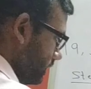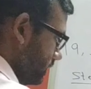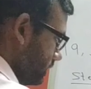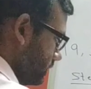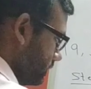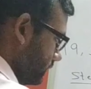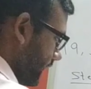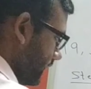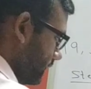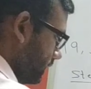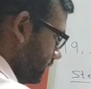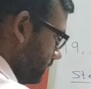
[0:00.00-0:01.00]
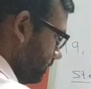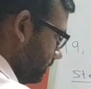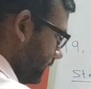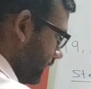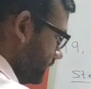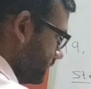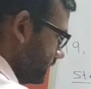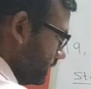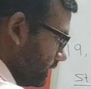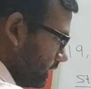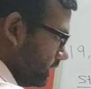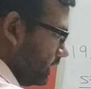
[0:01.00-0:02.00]
so that makes
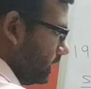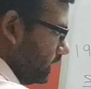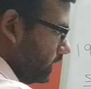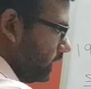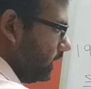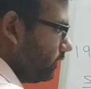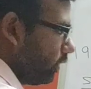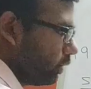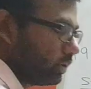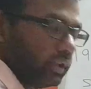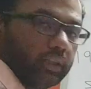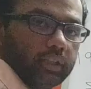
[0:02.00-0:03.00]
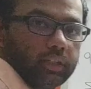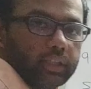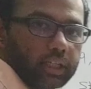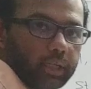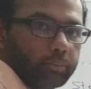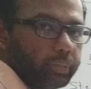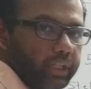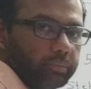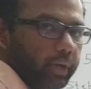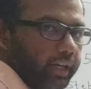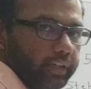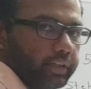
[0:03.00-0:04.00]
this tree follow the complete
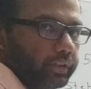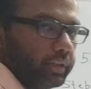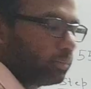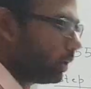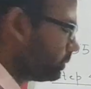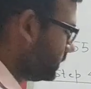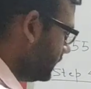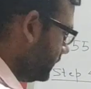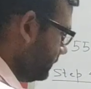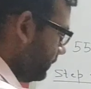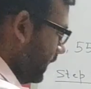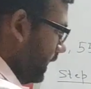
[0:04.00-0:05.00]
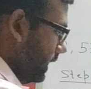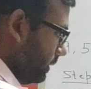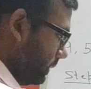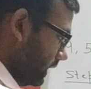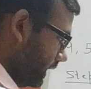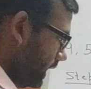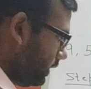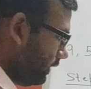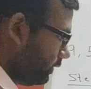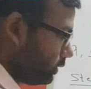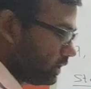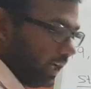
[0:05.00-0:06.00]
binary tree property. But now I have
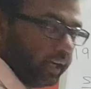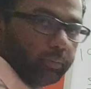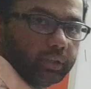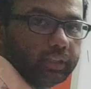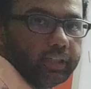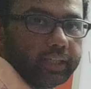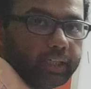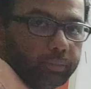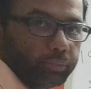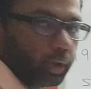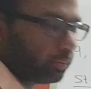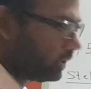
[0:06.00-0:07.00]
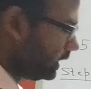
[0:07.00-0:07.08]
to check whether the heap property